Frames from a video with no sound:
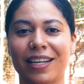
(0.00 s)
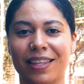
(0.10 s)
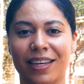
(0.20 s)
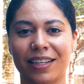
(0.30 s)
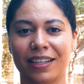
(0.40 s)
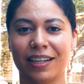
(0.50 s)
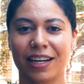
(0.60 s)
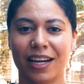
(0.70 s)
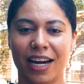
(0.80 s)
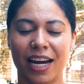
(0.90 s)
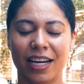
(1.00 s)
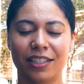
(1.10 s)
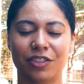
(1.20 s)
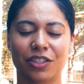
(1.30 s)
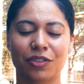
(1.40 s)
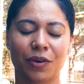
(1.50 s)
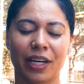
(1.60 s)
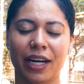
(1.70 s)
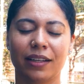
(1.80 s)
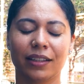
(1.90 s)
anything and just
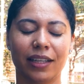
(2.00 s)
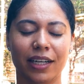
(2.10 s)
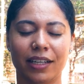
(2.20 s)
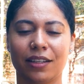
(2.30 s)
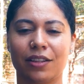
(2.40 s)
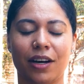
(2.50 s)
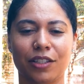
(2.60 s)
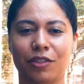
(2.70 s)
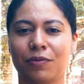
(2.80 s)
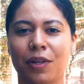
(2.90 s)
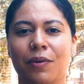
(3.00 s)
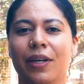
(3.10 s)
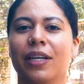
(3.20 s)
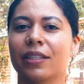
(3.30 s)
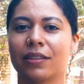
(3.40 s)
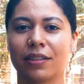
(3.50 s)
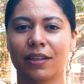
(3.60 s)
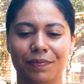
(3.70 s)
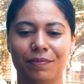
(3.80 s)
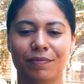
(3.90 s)
organically letting the thoughts flow in.
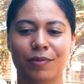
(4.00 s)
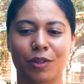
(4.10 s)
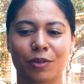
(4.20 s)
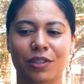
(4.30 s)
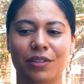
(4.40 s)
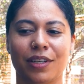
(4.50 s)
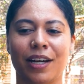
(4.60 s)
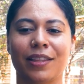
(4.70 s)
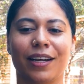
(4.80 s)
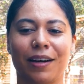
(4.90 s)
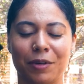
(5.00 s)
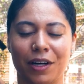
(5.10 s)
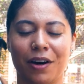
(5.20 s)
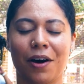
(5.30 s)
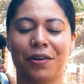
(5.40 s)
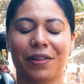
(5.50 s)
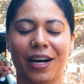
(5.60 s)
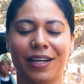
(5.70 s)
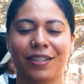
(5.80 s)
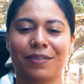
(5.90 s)
So I think I'm going to honor
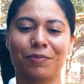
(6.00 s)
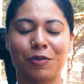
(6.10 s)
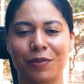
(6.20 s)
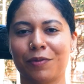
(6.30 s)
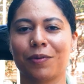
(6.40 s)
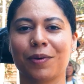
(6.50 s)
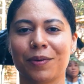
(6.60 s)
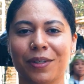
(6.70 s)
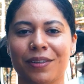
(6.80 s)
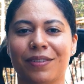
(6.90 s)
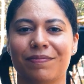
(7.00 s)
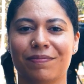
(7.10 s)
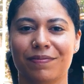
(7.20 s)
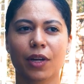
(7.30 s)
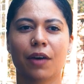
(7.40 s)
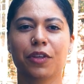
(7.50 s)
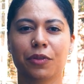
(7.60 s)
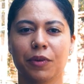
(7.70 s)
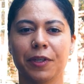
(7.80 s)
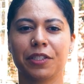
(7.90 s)
that moving forward. Of the
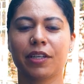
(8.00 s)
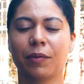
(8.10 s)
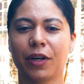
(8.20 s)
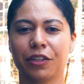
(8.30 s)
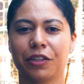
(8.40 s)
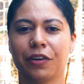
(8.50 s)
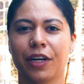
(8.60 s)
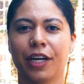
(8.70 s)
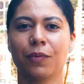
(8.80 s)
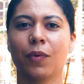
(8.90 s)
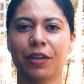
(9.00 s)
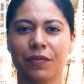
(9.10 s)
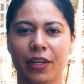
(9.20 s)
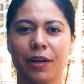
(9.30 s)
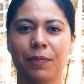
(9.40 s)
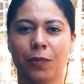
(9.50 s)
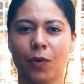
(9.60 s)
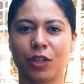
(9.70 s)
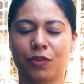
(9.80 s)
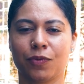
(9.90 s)
3 pieces I wanted to create, one of them
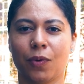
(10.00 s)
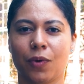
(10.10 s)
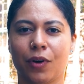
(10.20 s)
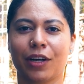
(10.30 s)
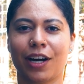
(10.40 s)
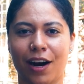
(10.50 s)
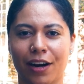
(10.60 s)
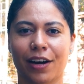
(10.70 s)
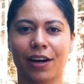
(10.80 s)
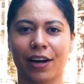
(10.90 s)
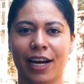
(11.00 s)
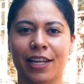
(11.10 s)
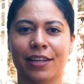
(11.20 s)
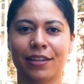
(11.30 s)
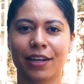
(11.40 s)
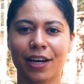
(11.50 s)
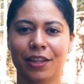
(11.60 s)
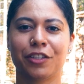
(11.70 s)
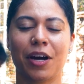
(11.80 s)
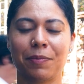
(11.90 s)
was for Kaga and
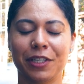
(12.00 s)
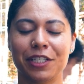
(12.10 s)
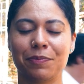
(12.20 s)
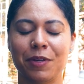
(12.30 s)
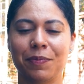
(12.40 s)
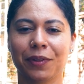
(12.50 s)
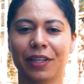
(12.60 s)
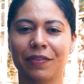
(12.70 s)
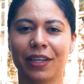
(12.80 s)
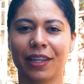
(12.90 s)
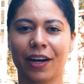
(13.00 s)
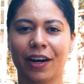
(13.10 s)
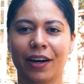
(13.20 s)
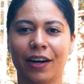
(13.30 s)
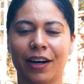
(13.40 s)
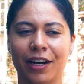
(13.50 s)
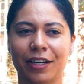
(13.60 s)
the Japanese people living there